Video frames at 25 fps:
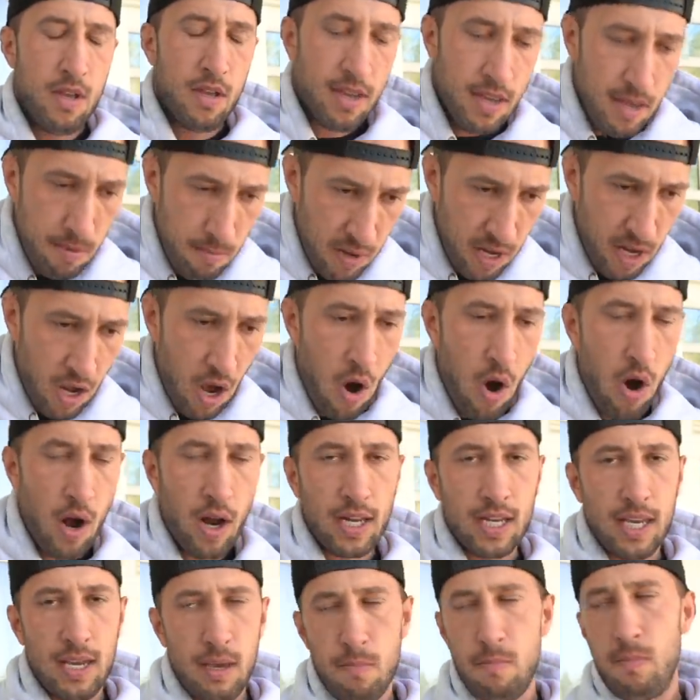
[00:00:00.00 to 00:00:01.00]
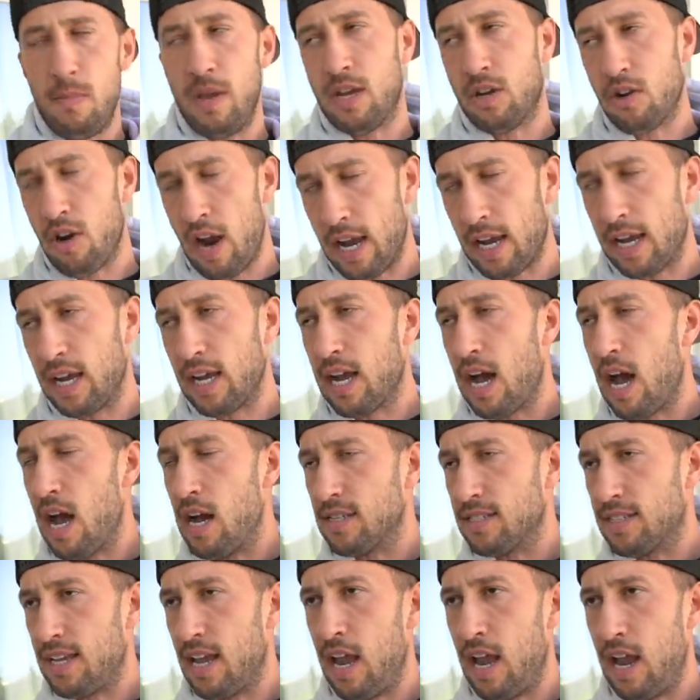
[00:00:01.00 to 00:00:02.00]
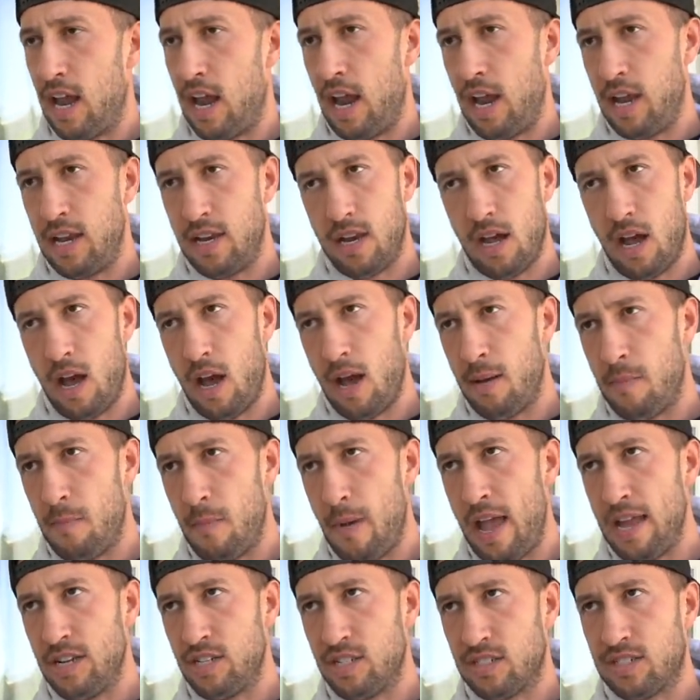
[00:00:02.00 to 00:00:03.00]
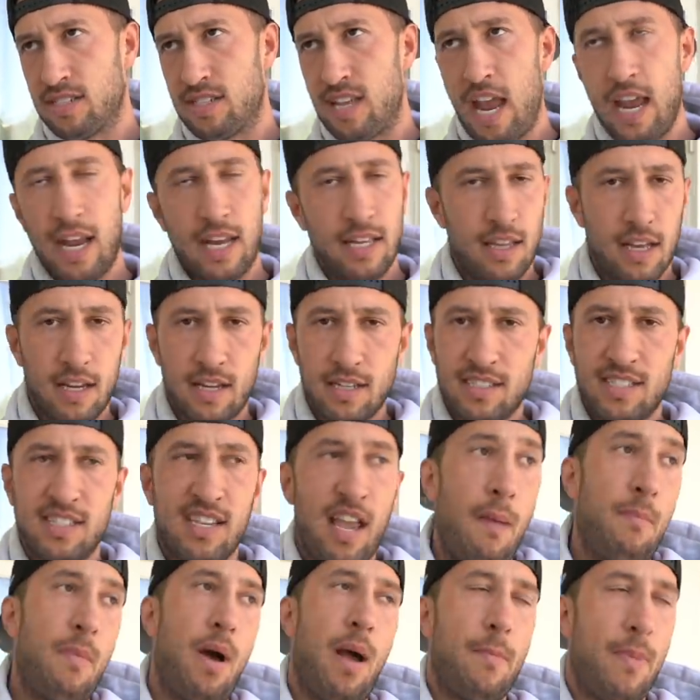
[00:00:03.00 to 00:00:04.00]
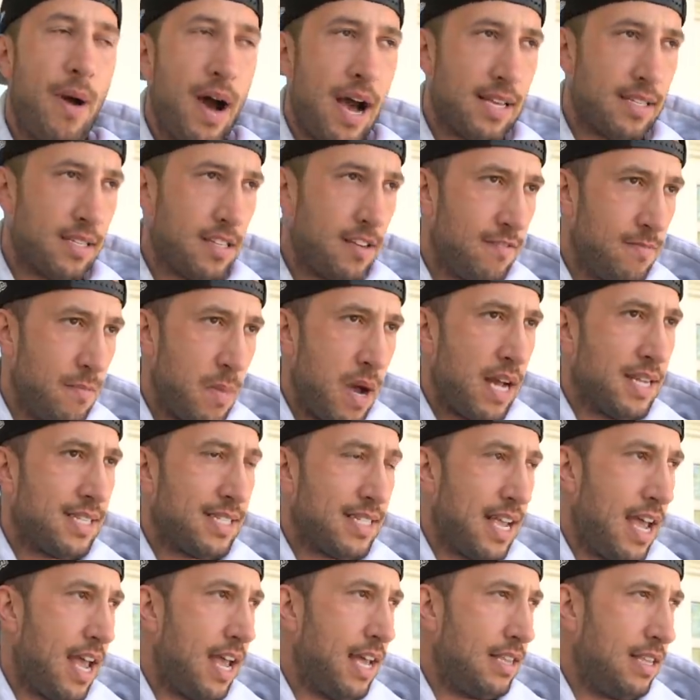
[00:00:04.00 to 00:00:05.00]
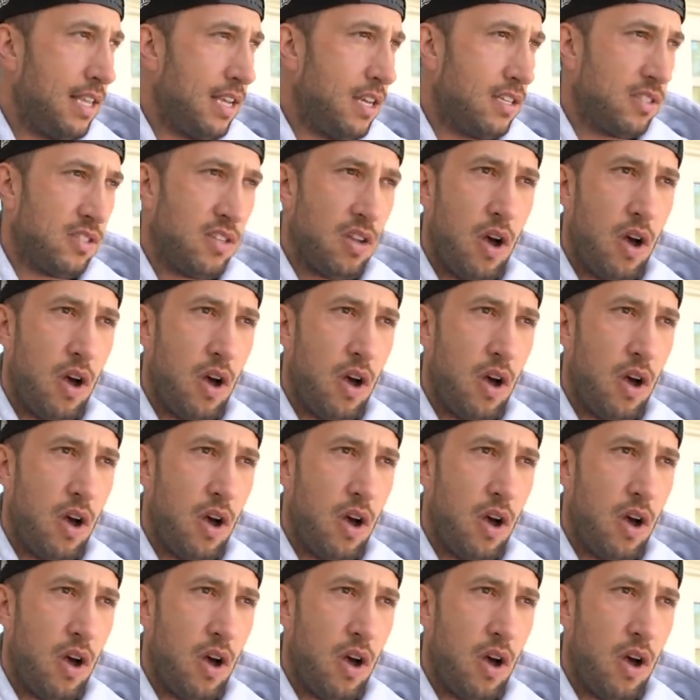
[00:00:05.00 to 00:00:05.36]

keep me going, keeping me cranking content, and um, and just staying in like a semi positive mindset at least.